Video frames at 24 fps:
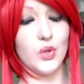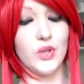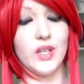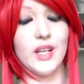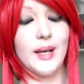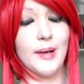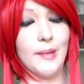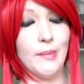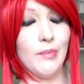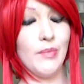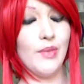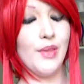So
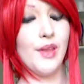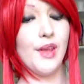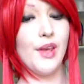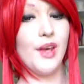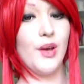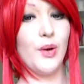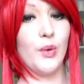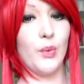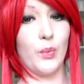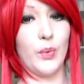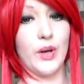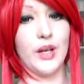yeah,
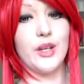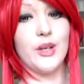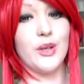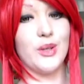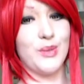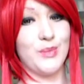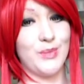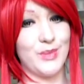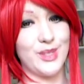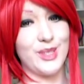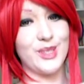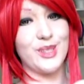wig
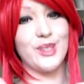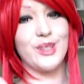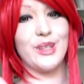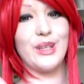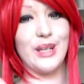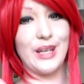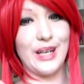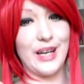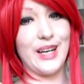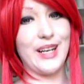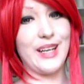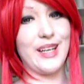combs,
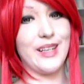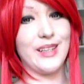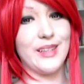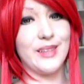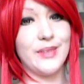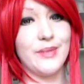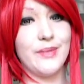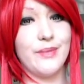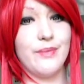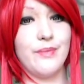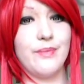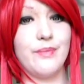good
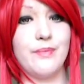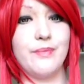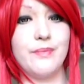idea.